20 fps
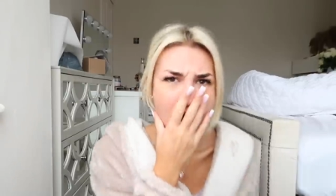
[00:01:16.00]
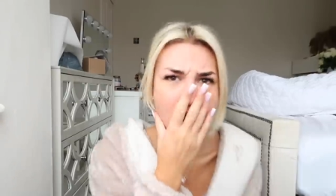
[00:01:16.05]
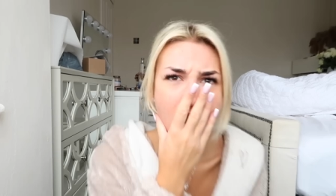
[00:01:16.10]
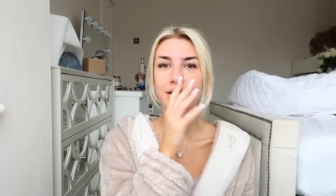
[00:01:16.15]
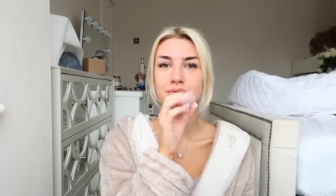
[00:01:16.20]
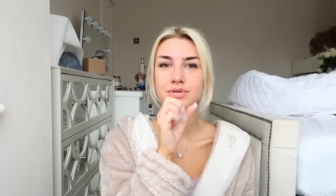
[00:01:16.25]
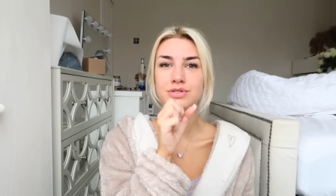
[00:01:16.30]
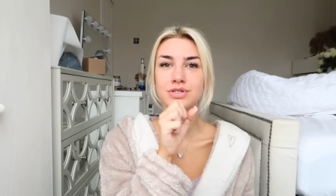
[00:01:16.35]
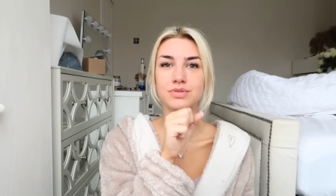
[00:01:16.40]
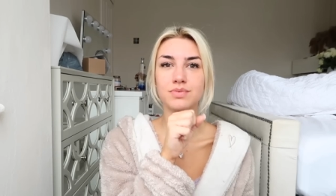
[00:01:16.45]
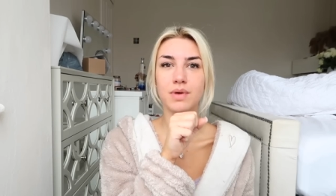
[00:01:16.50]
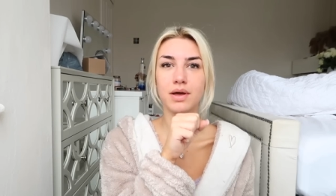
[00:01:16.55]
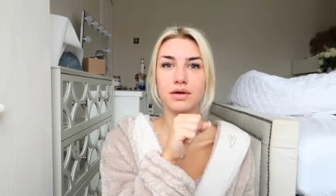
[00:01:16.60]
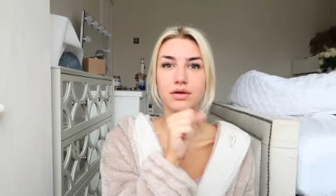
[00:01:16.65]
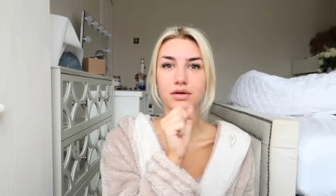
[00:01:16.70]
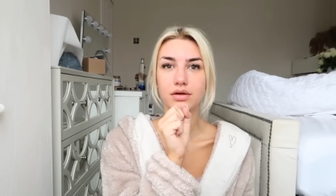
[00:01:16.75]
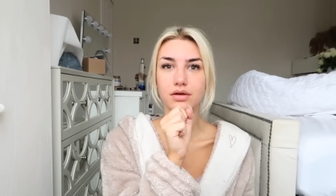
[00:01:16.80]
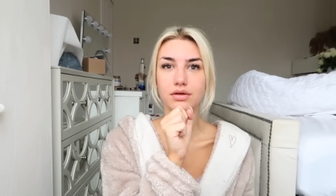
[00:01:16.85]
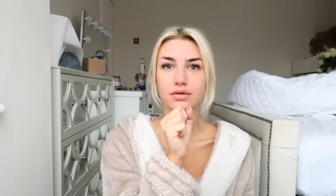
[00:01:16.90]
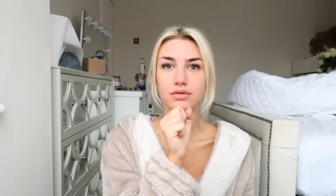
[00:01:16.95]
it would just
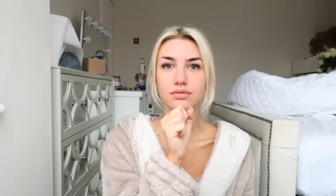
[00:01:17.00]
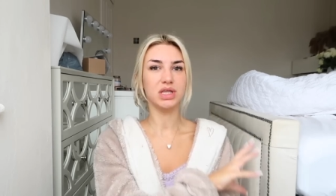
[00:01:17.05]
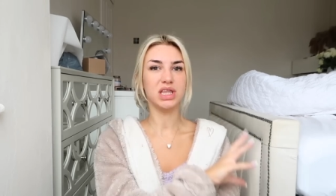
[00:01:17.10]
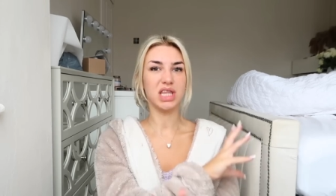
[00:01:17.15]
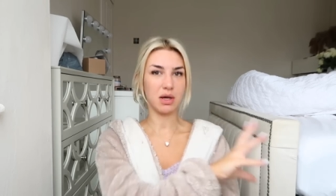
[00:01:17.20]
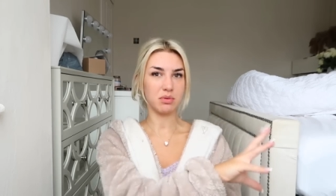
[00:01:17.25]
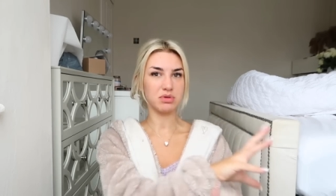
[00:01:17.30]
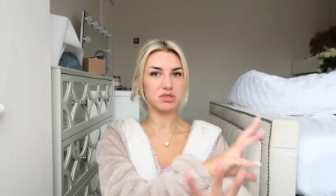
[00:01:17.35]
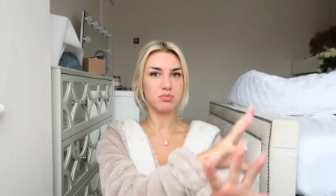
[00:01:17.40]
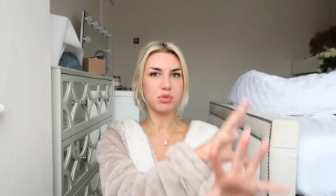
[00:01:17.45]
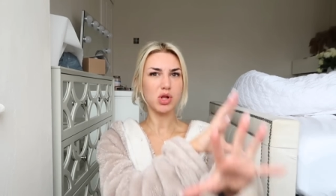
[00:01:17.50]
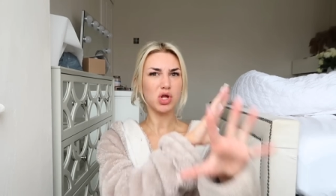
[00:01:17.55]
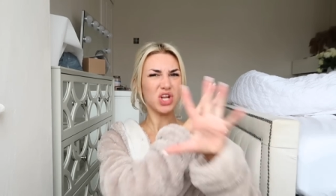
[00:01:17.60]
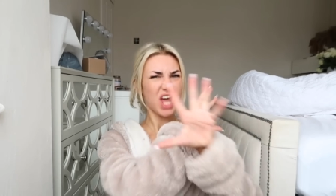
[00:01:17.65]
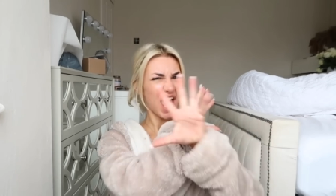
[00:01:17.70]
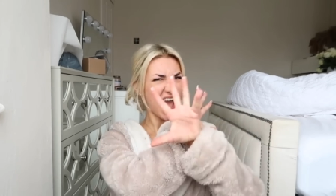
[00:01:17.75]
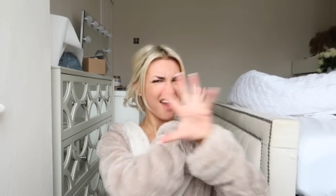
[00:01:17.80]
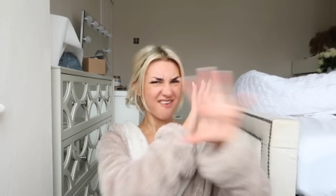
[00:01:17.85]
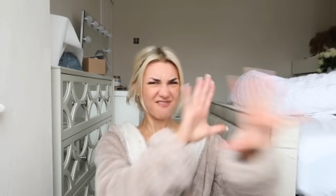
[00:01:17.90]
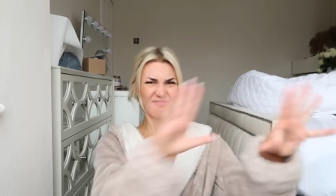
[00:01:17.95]
make there was blood
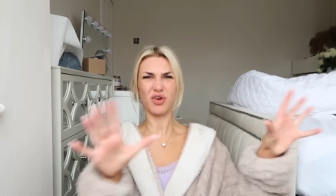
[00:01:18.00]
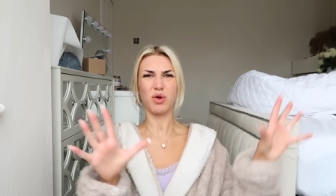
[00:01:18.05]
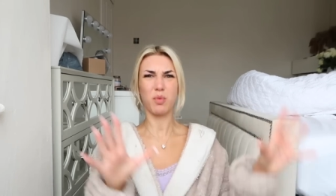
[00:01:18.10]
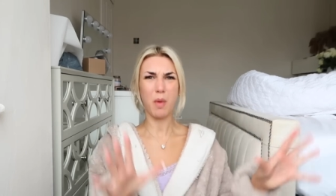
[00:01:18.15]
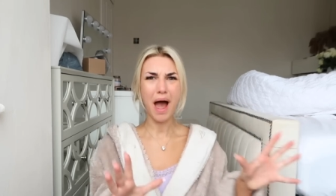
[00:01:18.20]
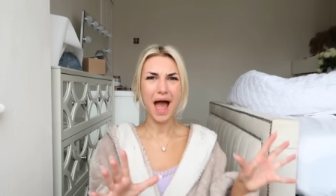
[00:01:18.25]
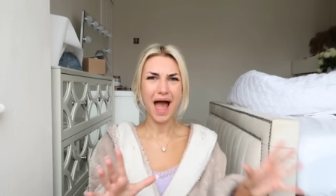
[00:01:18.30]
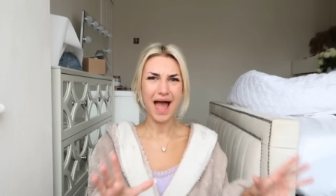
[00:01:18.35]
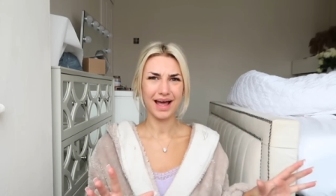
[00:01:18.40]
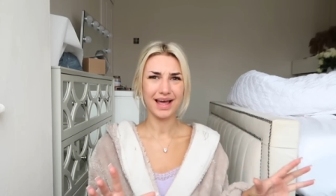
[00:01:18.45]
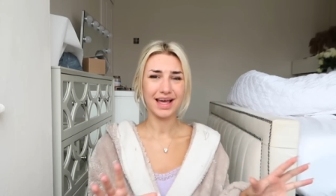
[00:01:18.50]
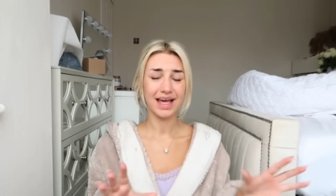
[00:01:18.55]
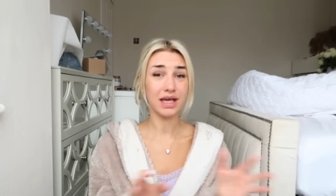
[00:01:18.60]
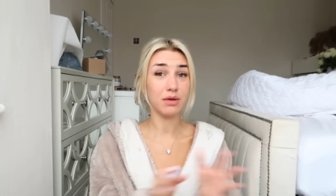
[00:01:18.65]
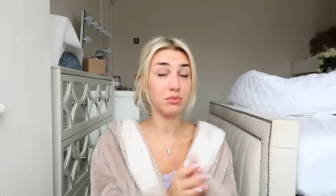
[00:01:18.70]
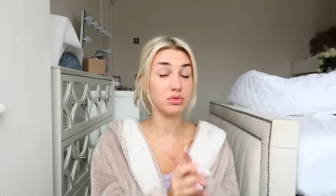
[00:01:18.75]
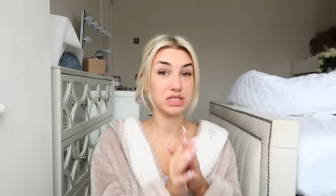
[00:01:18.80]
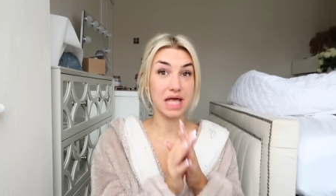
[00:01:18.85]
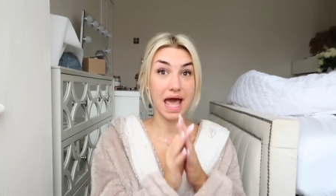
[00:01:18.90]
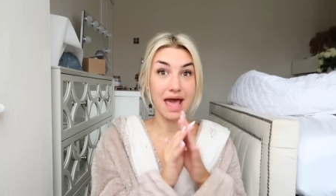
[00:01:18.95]

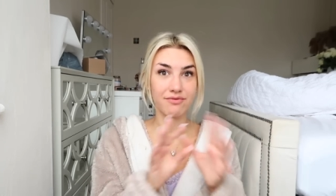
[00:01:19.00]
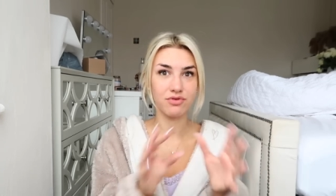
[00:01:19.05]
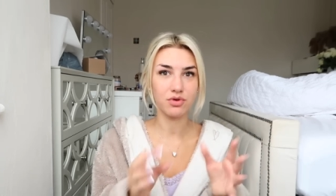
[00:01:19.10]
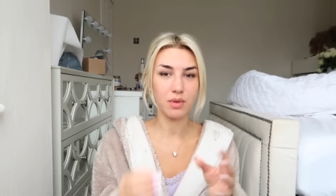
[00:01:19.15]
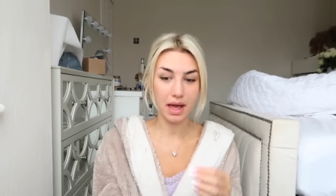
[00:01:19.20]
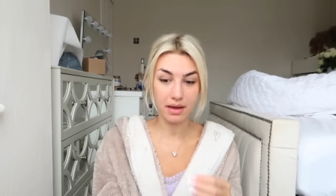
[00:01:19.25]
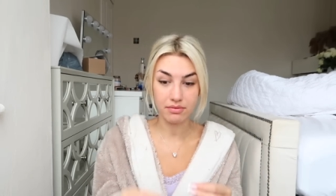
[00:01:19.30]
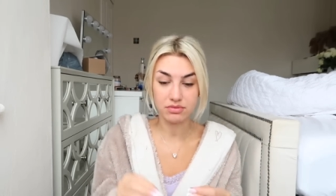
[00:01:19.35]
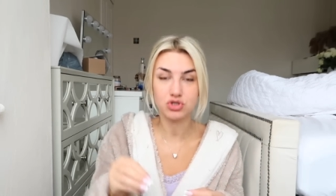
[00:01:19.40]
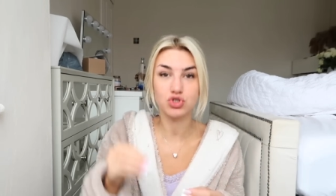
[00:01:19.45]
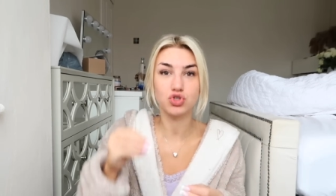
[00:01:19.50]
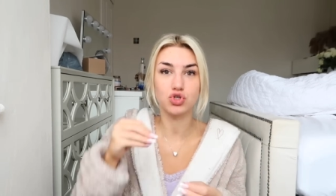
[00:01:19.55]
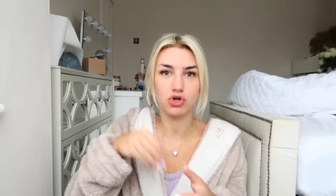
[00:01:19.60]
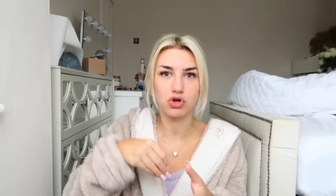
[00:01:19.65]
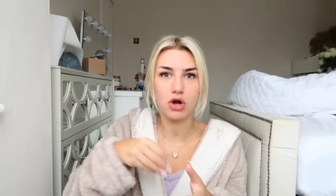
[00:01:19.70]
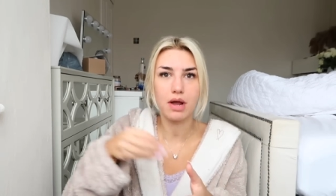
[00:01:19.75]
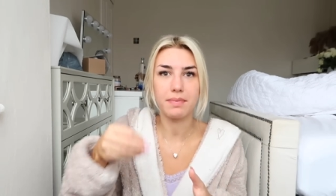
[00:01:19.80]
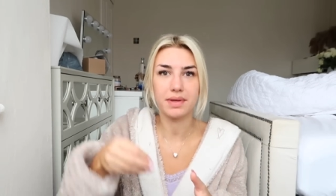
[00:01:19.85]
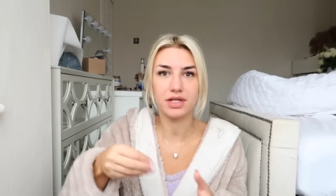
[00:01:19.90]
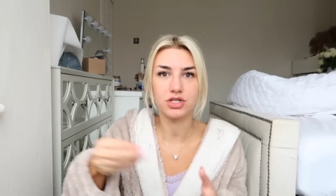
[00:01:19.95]
it was everywhere. It was
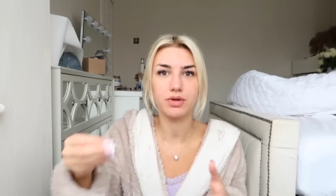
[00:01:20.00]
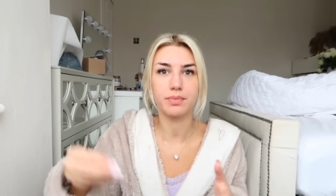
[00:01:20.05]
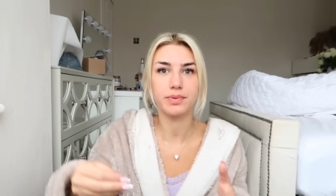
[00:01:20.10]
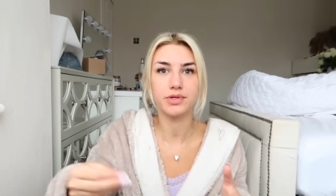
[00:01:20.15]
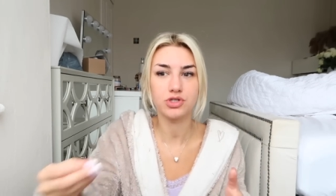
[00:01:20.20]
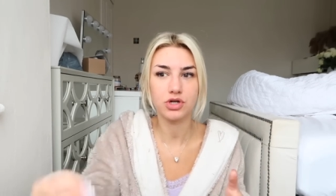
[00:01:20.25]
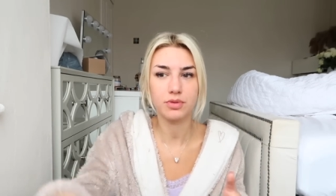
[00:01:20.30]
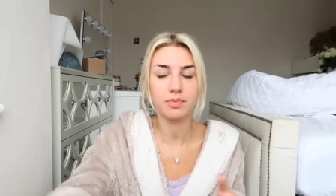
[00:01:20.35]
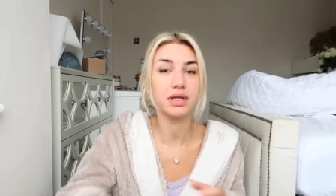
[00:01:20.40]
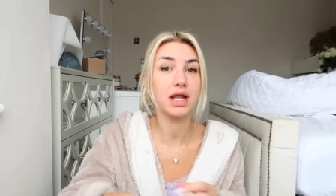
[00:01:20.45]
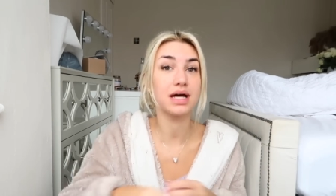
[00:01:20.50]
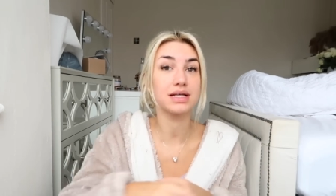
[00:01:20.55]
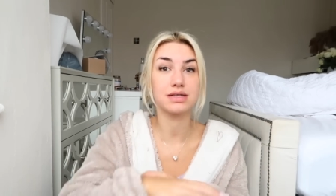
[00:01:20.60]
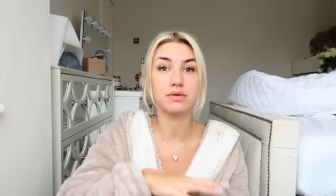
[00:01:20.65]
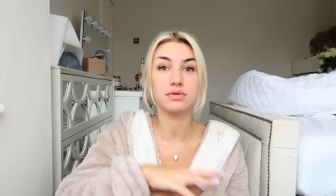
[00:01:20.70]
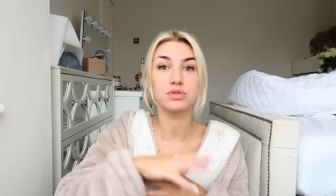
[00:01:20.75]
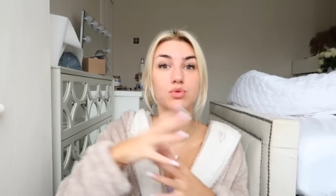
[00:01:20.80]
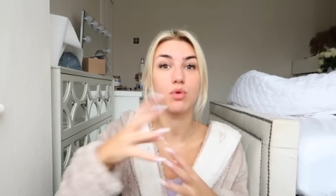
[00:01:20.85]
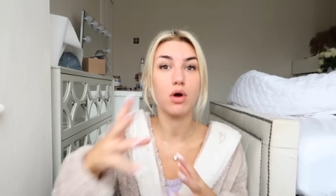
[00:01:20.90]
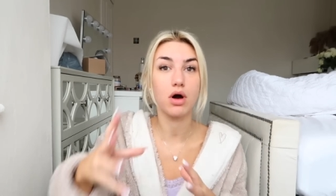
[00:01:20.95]
dripping, dripping, dripping as
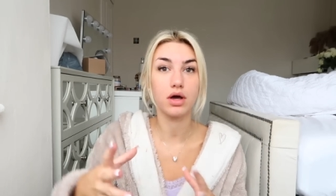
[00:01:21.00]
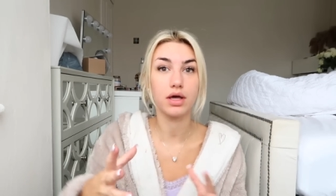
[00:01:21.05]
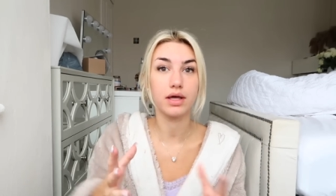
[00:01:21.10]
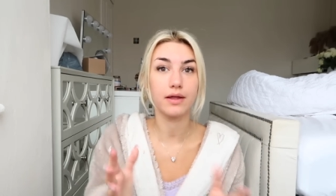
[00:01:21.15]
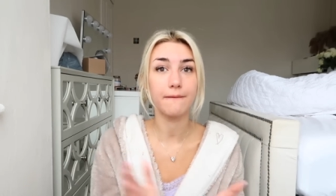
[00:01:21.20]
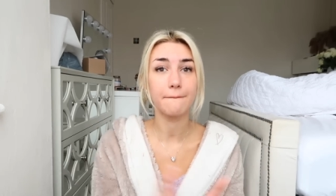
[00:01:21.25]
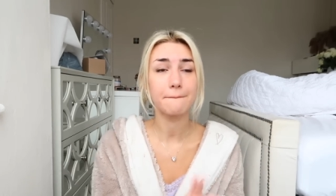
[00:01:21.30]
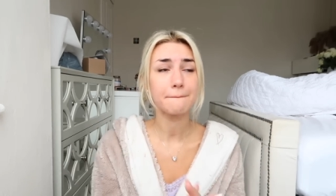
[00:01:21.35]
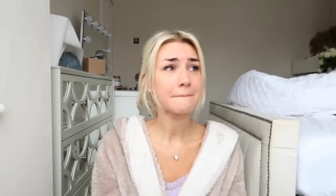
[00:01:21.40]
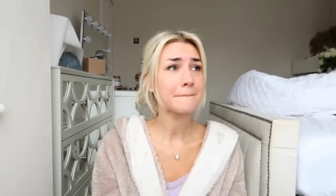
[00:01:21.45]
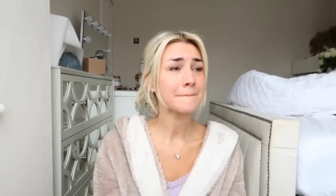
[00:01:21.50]
I was walking.